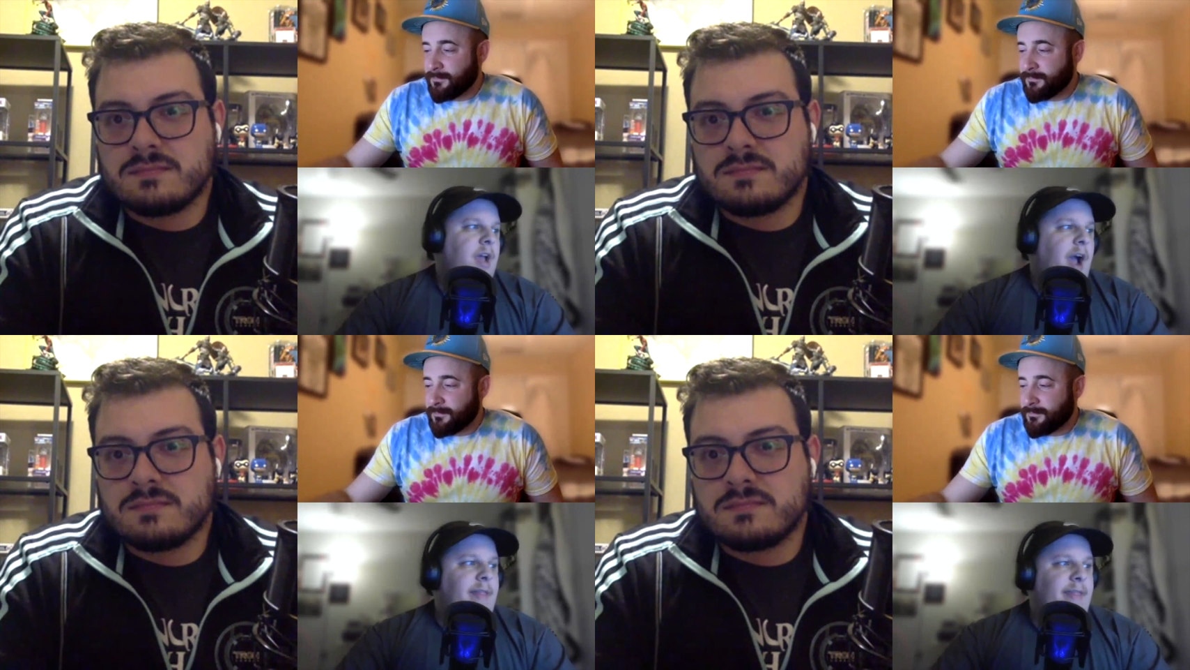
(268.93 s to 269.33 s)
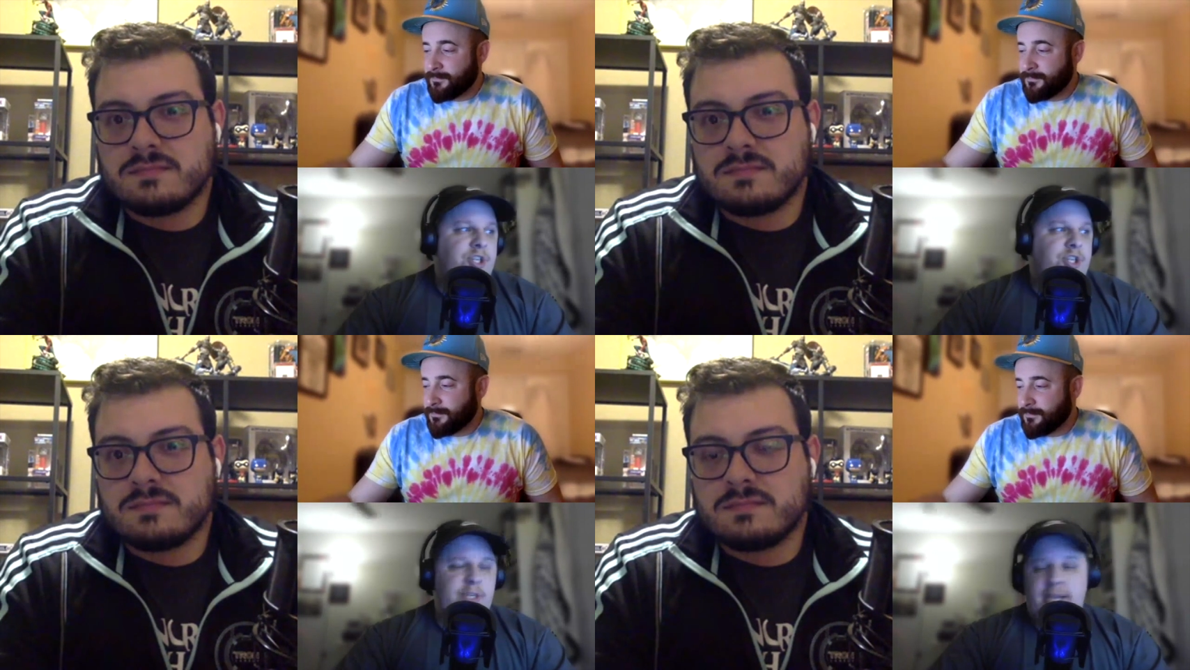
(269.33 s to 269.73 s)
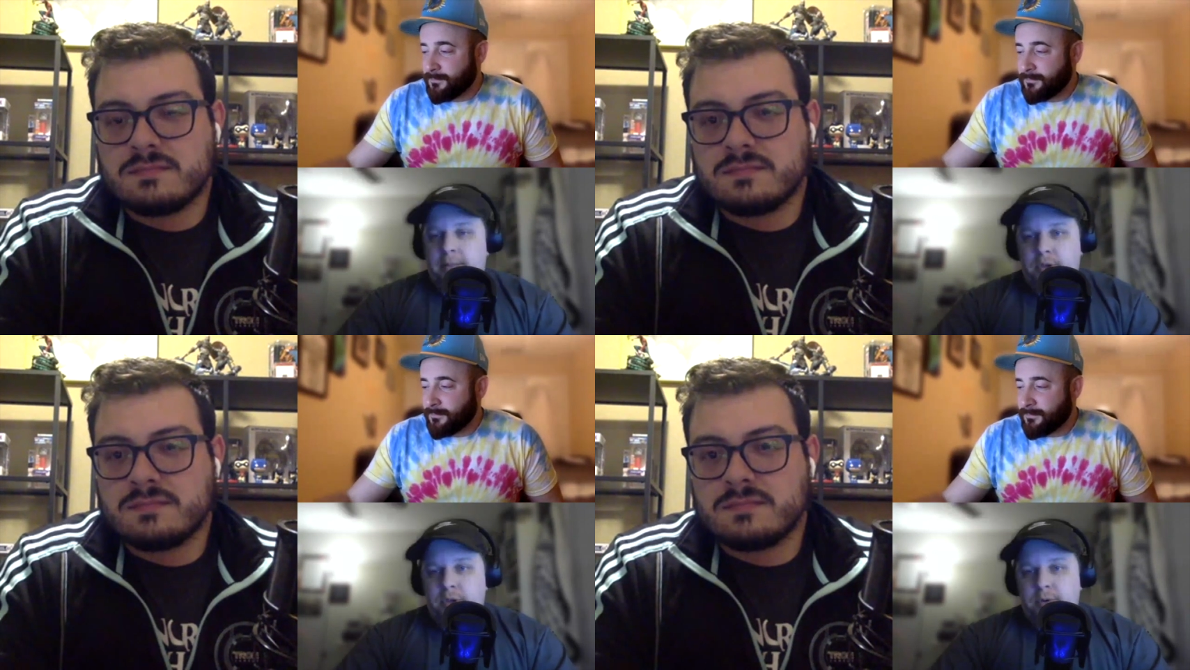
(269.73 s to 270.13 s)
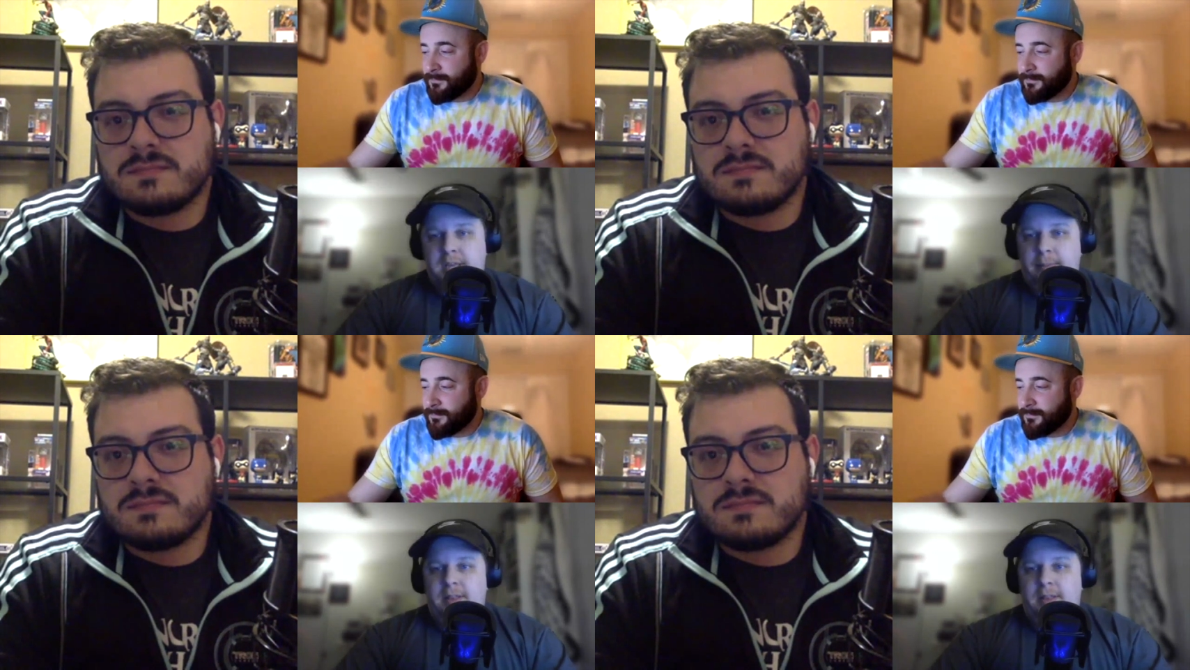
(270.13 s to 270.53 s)
Speaker 1: I think Shane Lemieux is
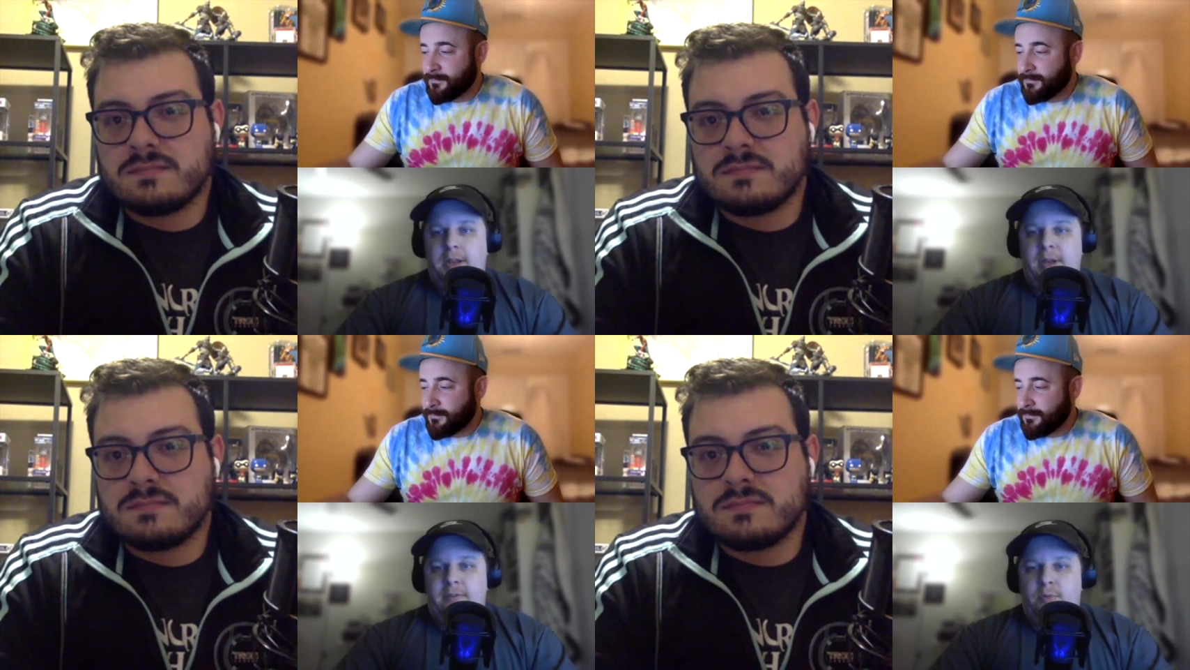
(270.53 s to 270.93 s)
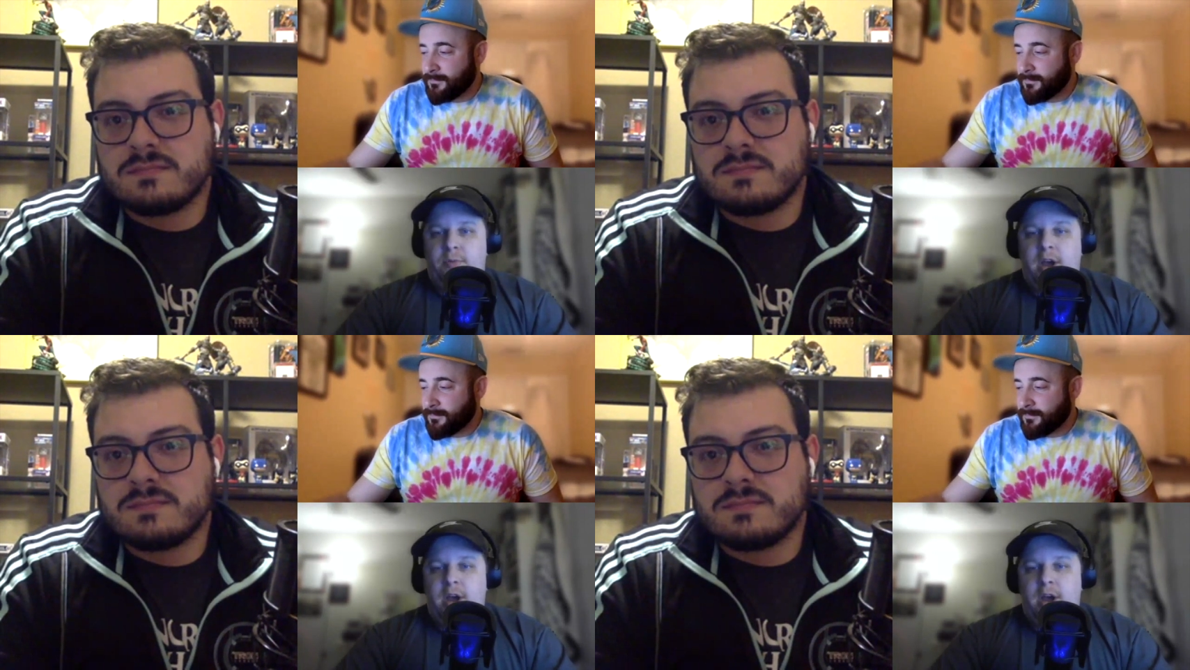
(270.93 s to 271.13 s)
going to be a little bit of a